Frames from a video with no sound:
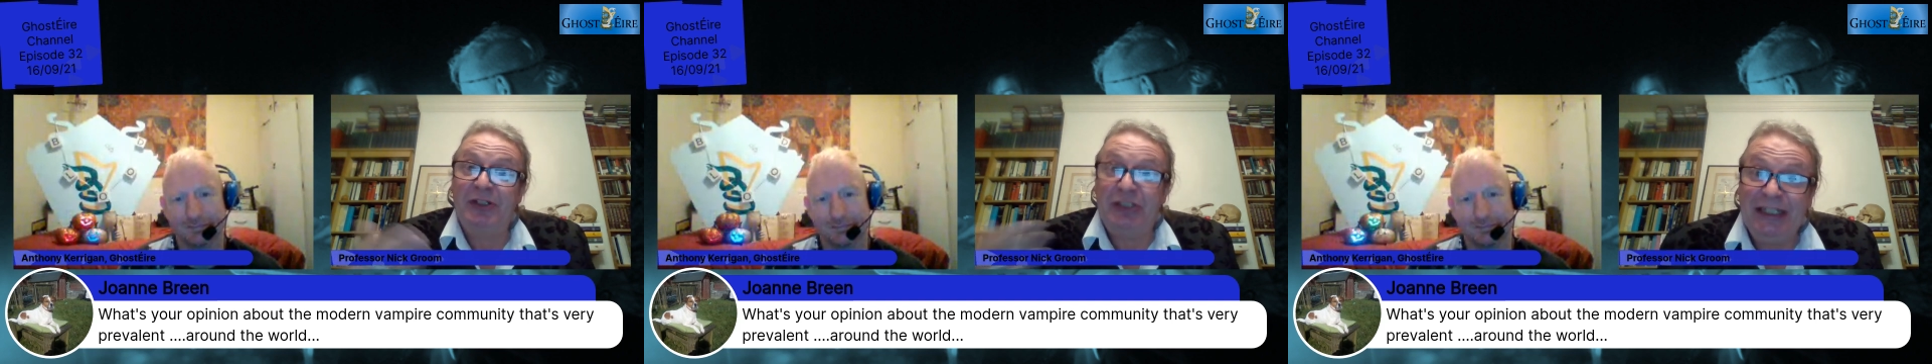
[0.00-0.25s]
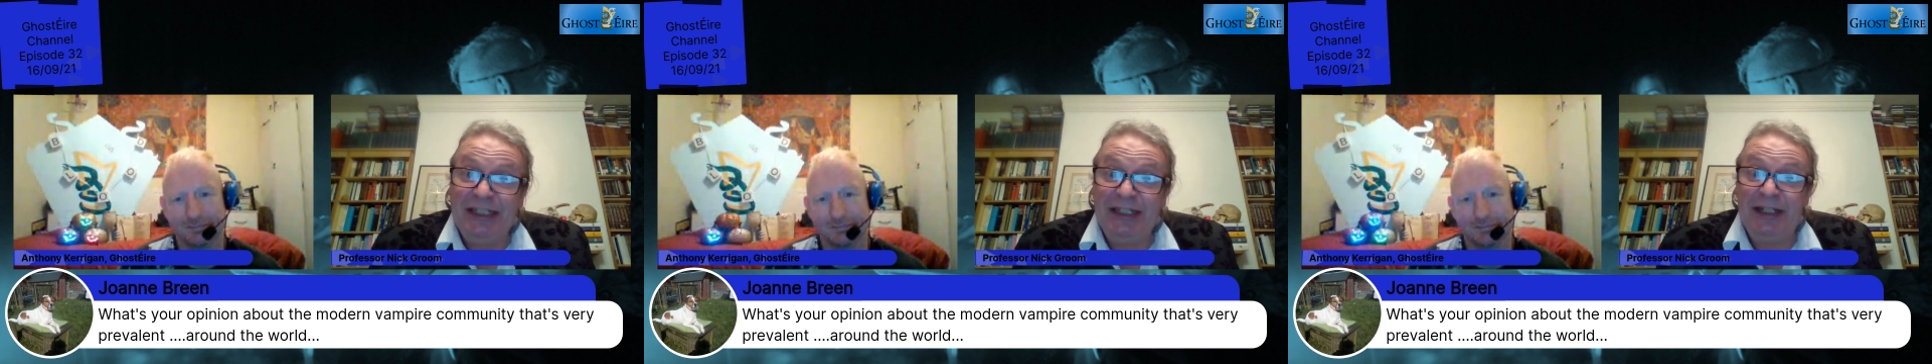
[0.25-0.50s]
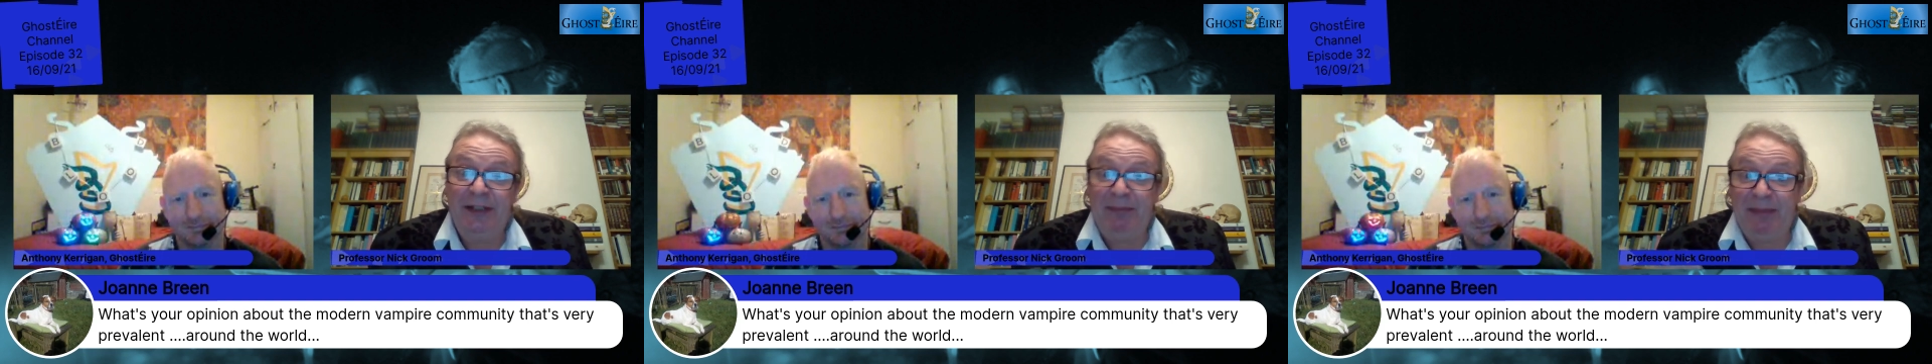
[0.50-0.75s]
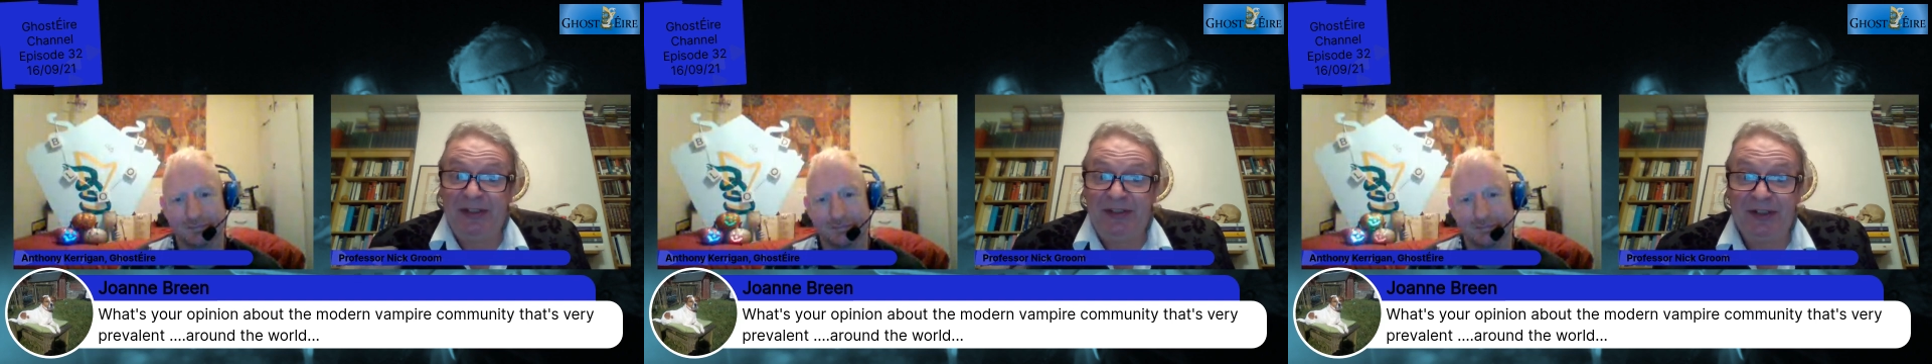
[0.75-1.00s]
Jekyll and
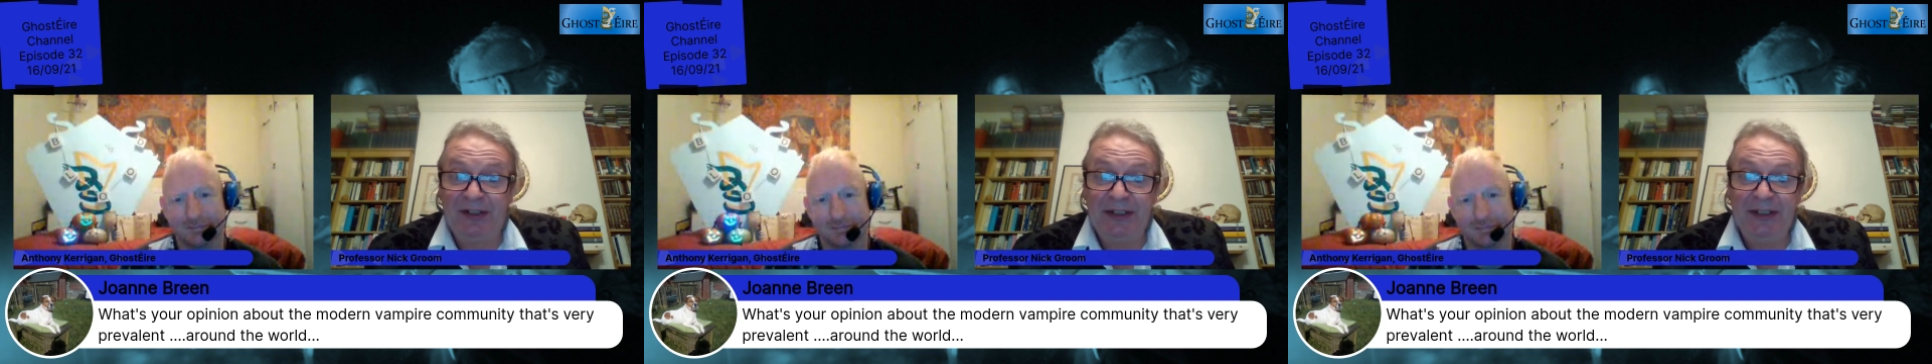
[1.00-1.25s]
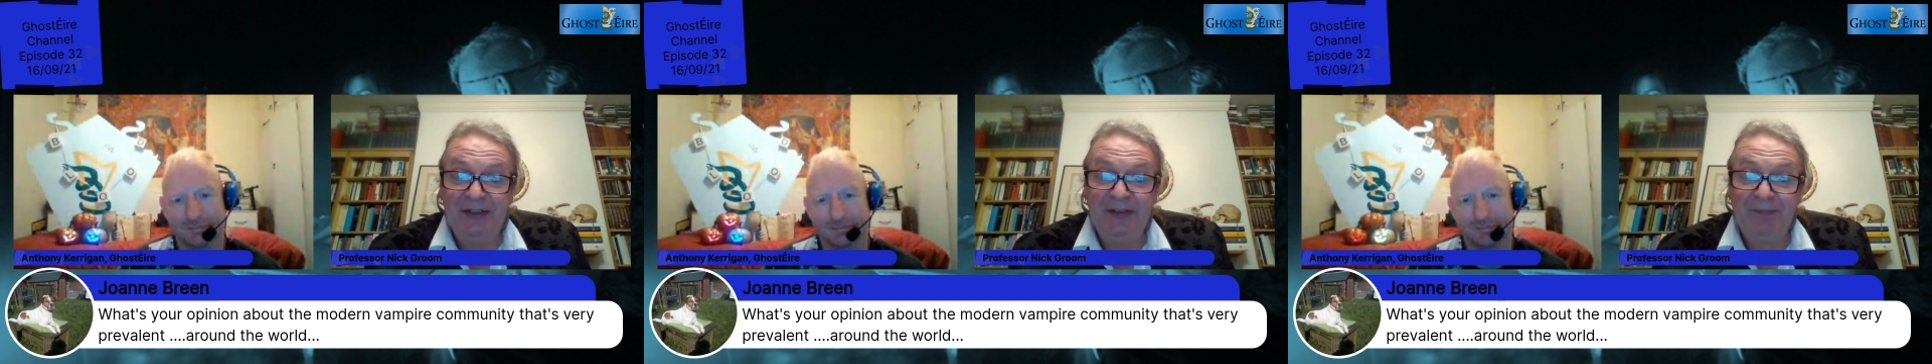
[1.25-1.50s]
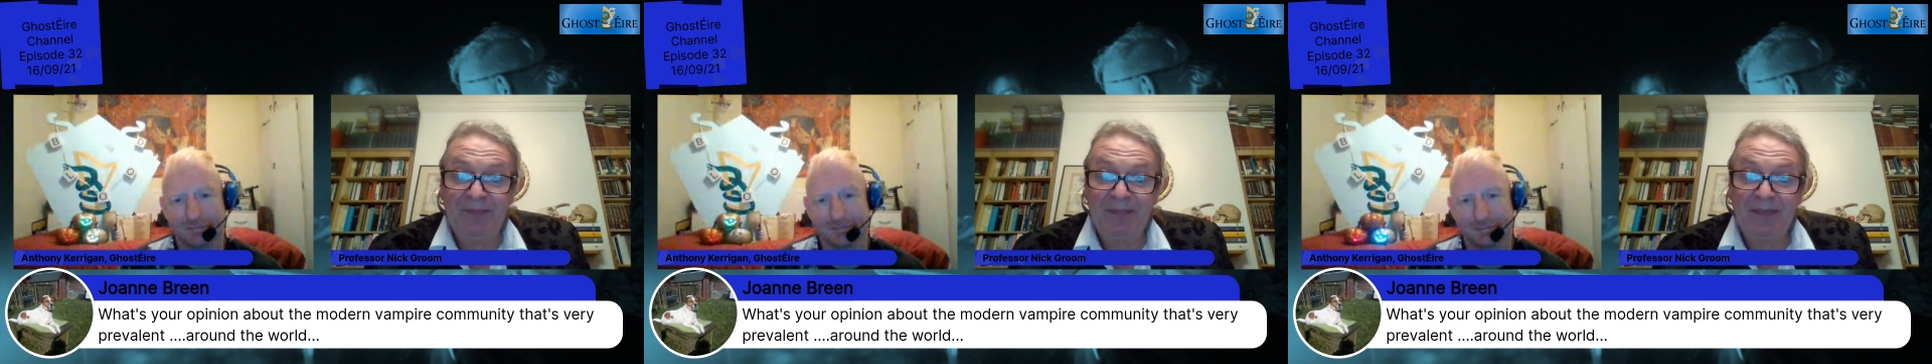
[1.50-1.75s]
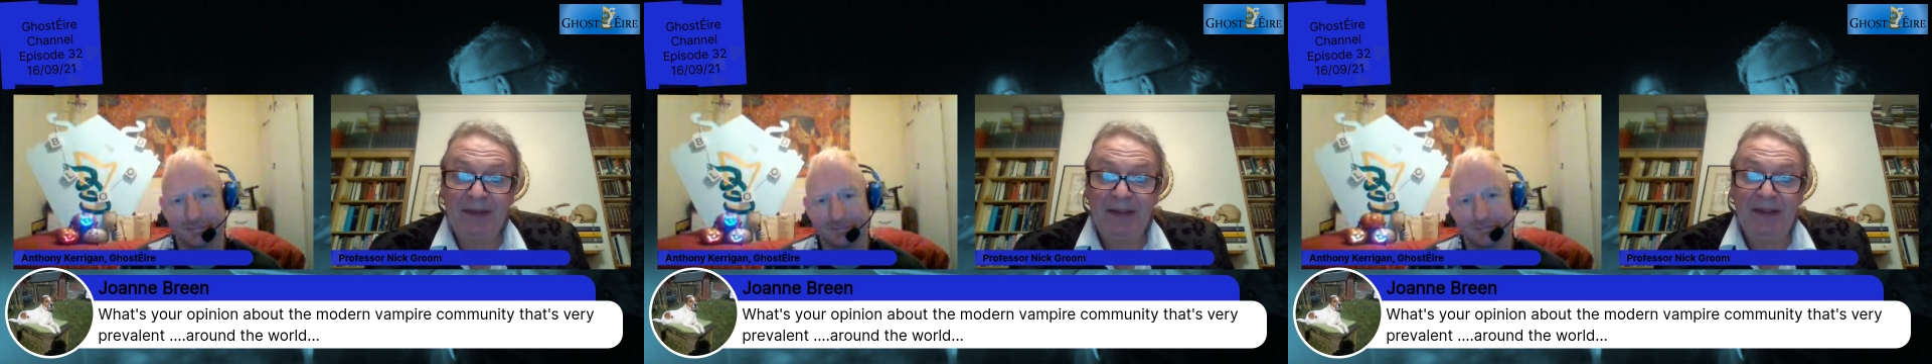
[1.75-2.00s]
Mr. Hyde.
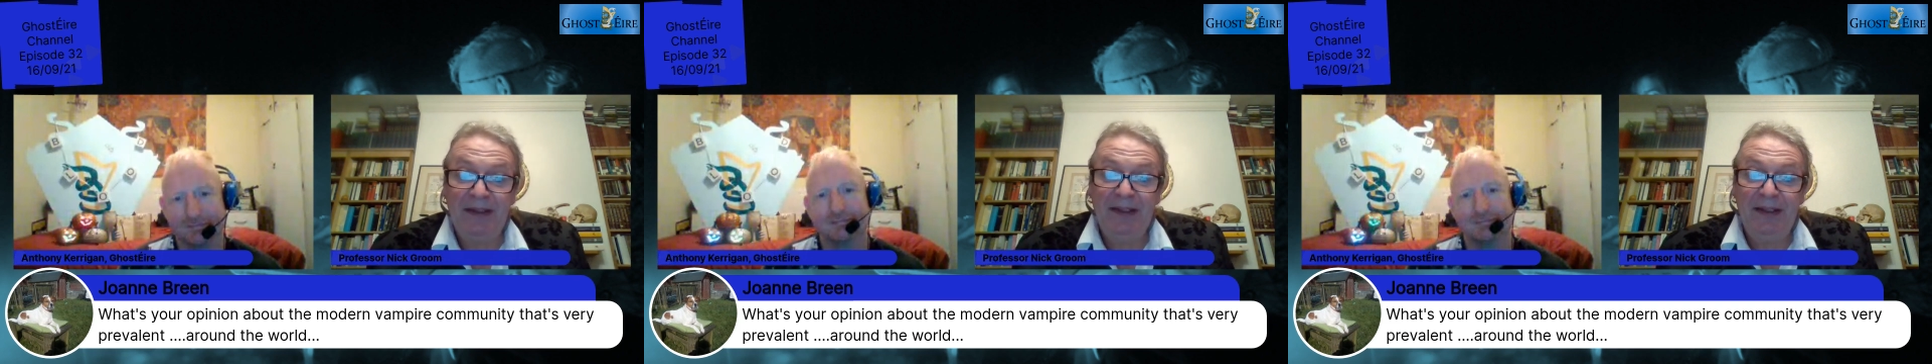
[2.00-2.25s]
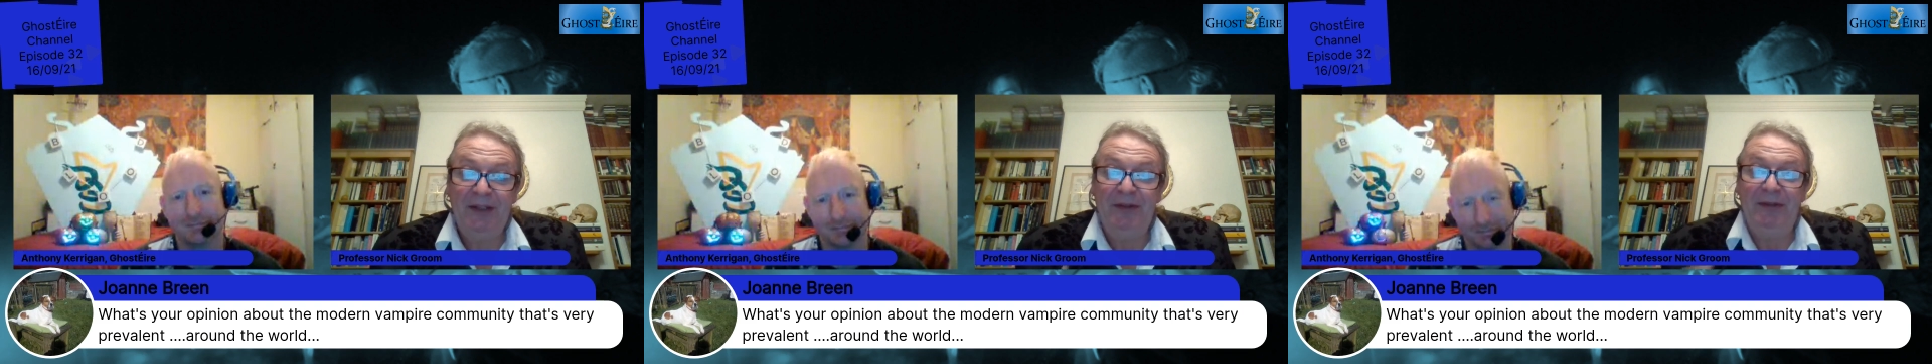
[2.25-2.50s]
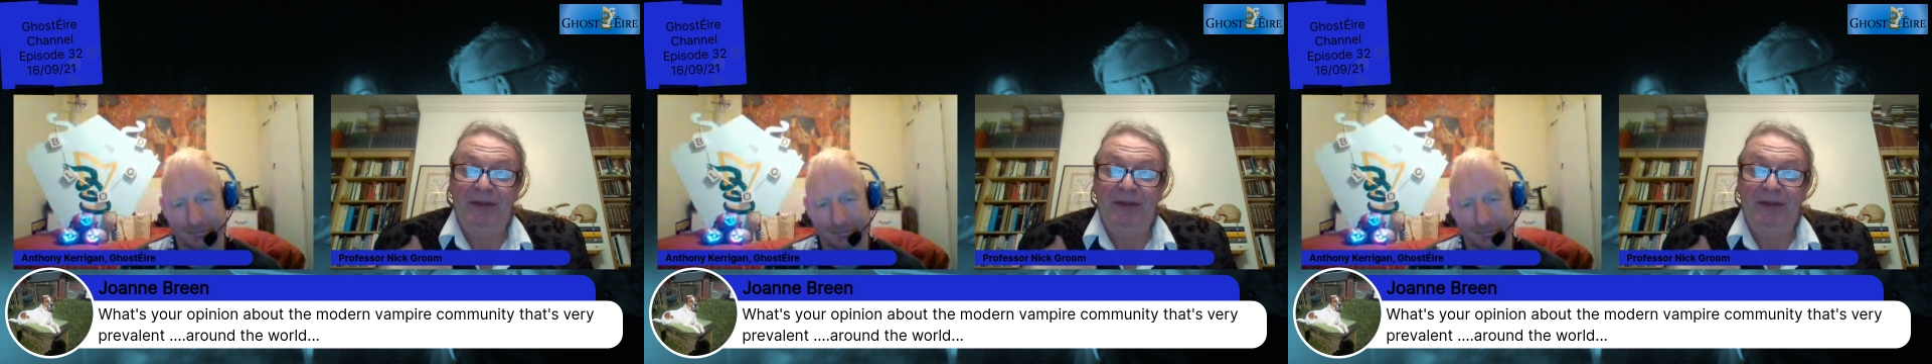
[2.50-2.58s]
You